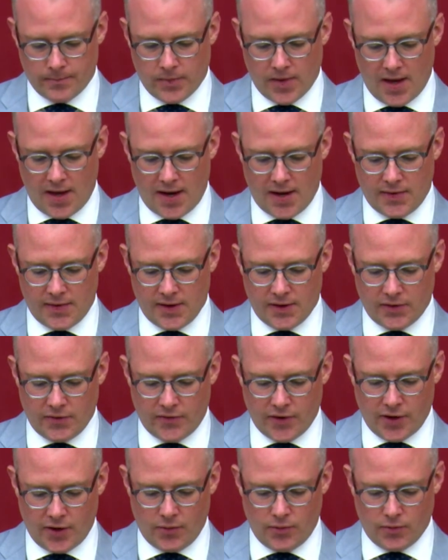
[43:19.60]
And I think the
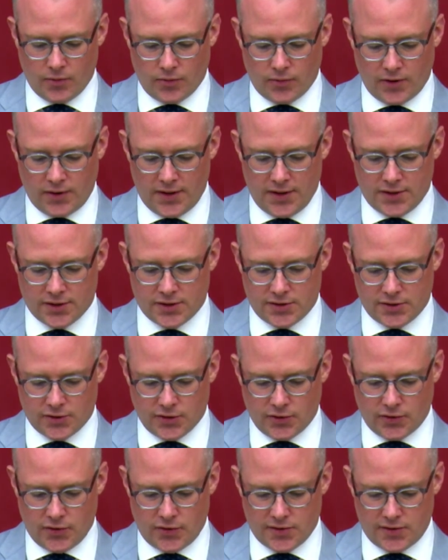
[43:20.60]
very religious
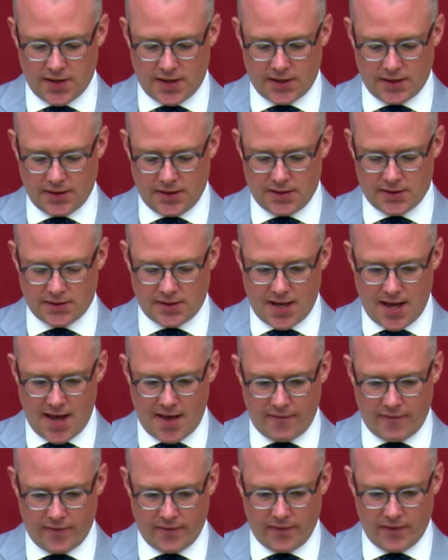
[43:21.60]
are those that at least
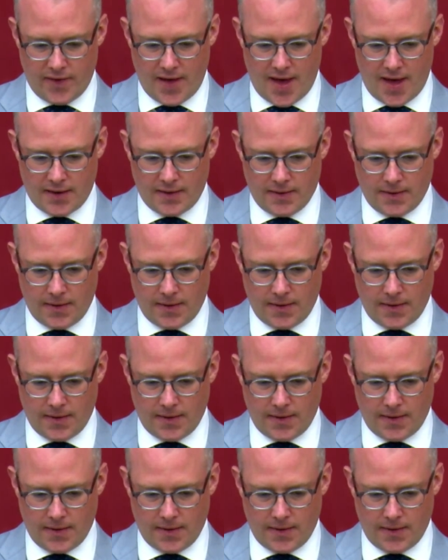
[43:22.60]
have that